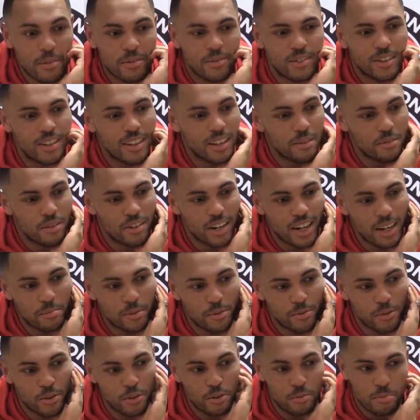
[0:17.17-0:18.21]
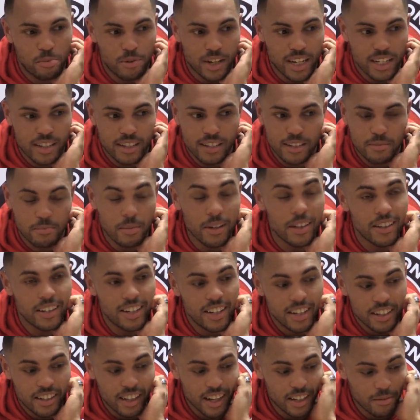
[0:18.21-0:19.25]
I've grabbed a few braces, but
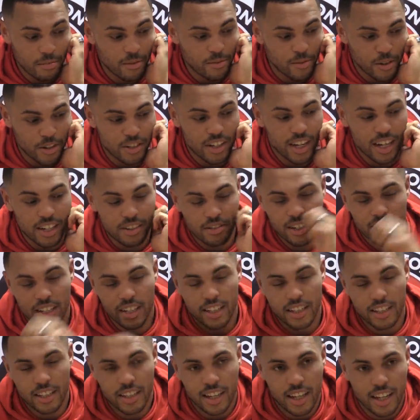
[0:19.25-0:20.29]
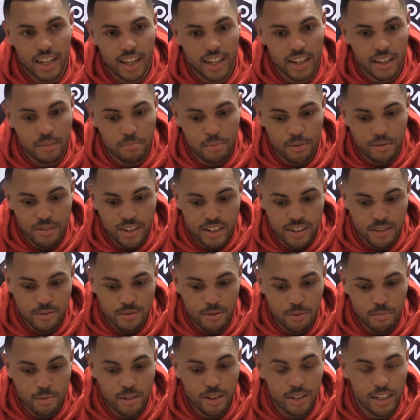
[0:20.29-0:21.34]
that's my first hat-trick in professional
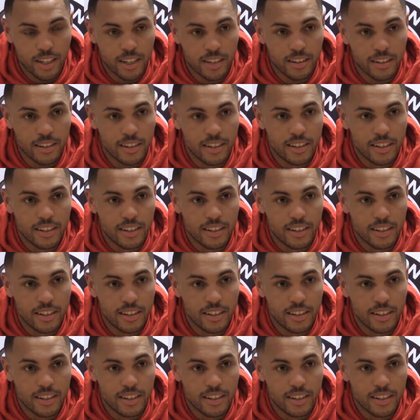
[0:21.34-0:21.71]
football, yeah.